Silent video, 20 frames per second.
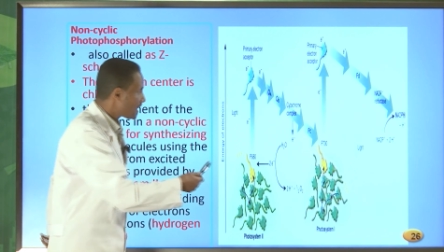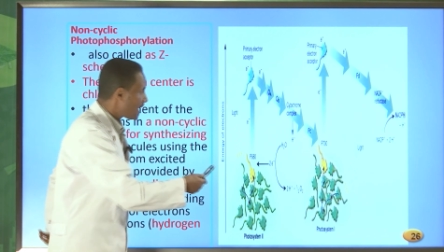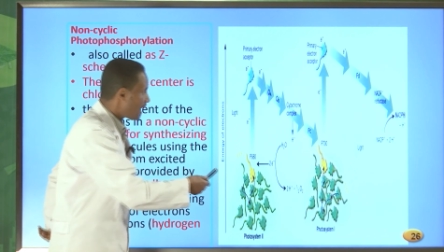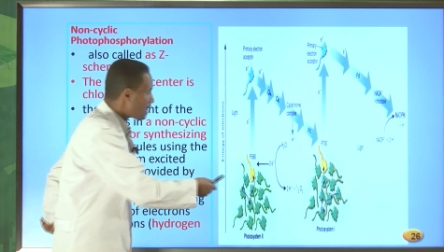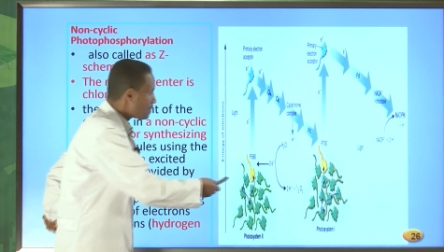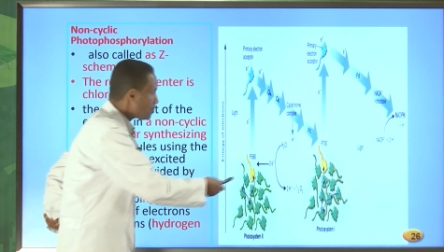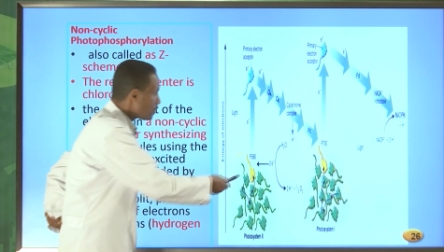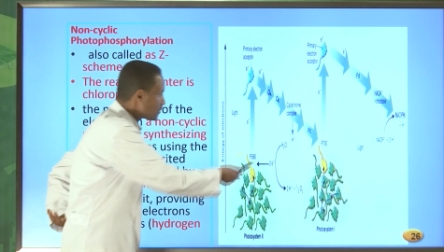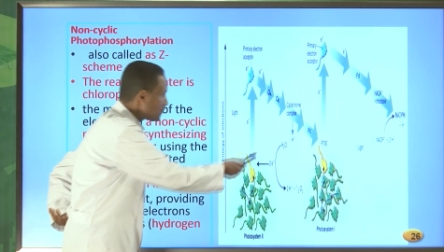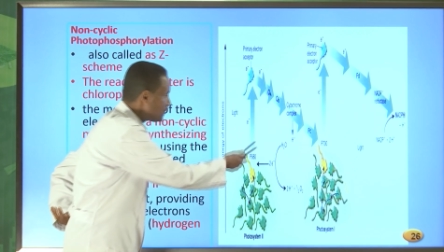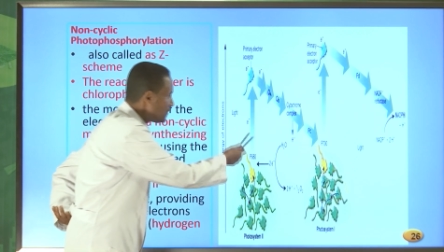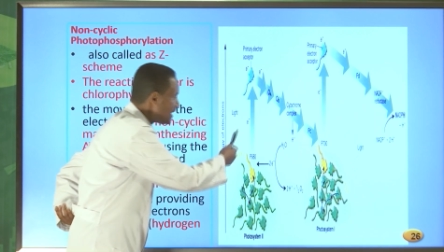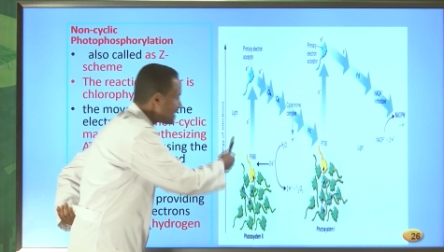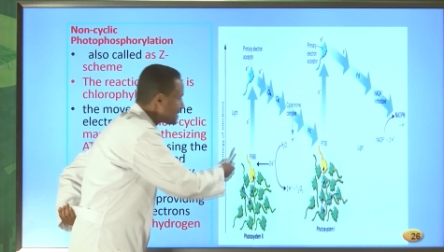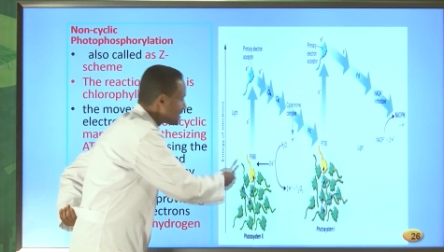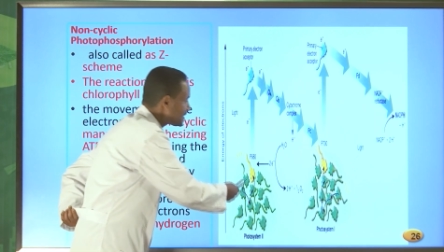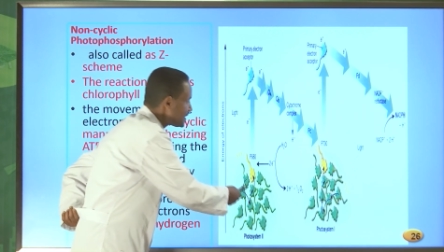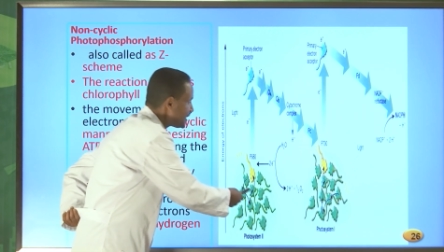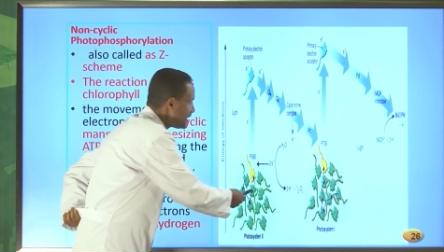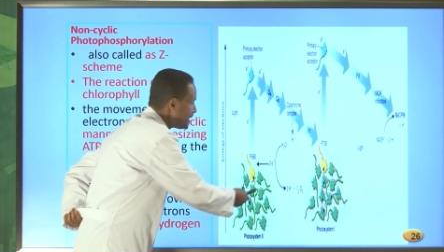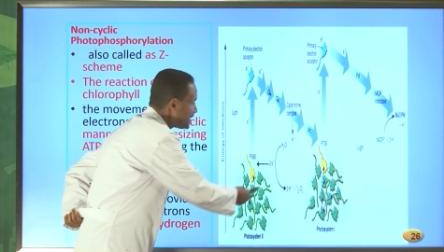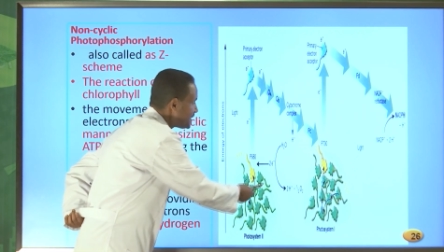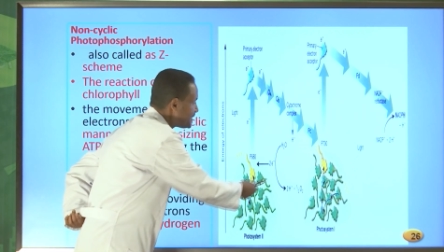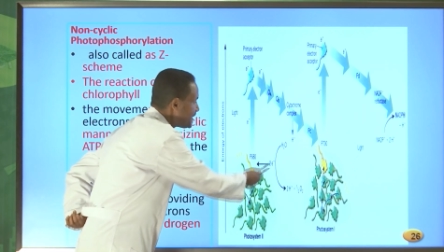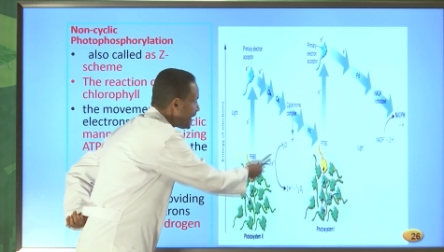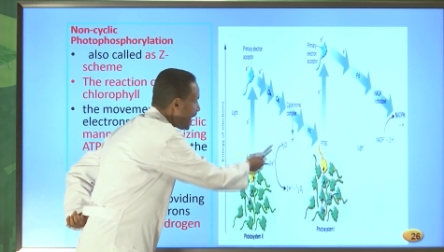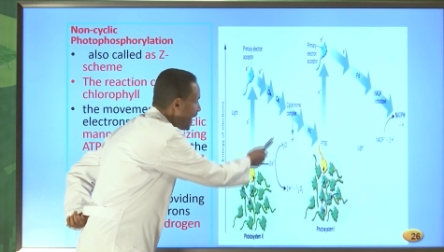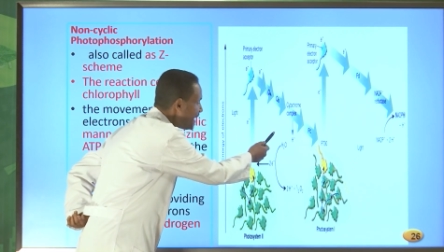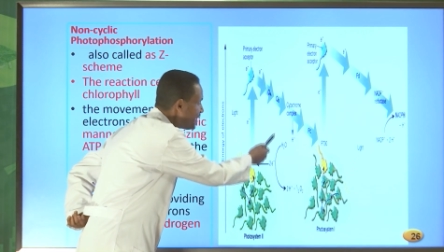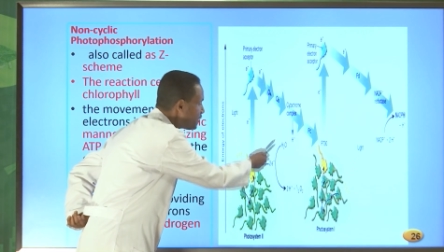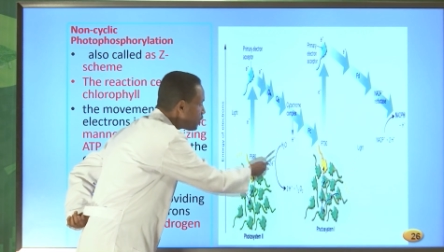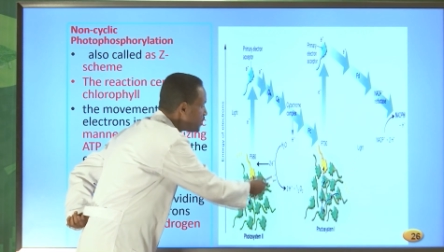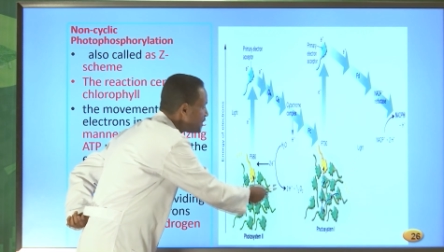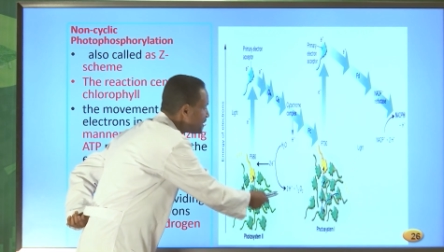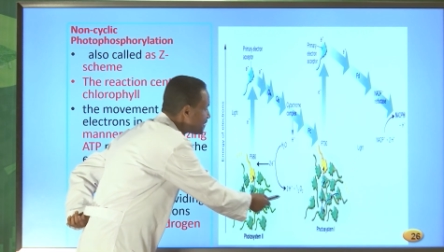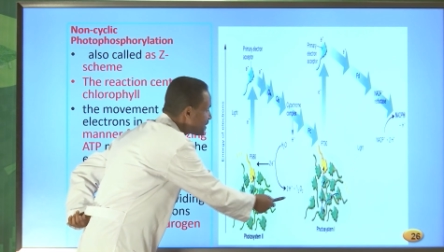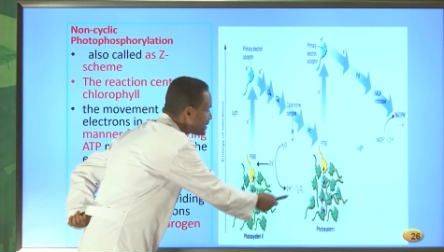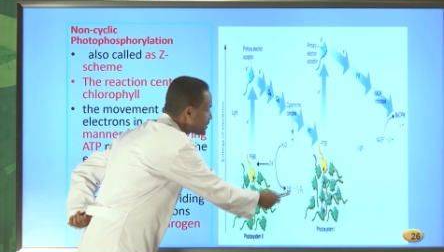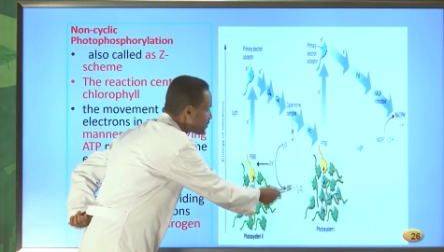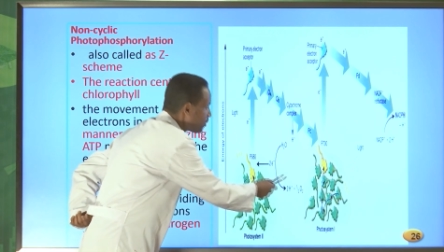can motivate the
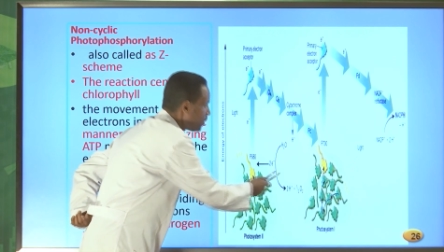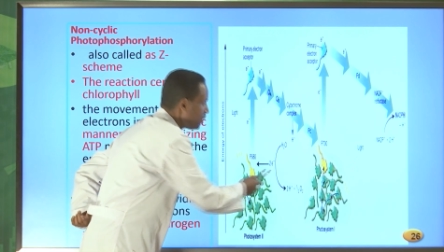hydrolysis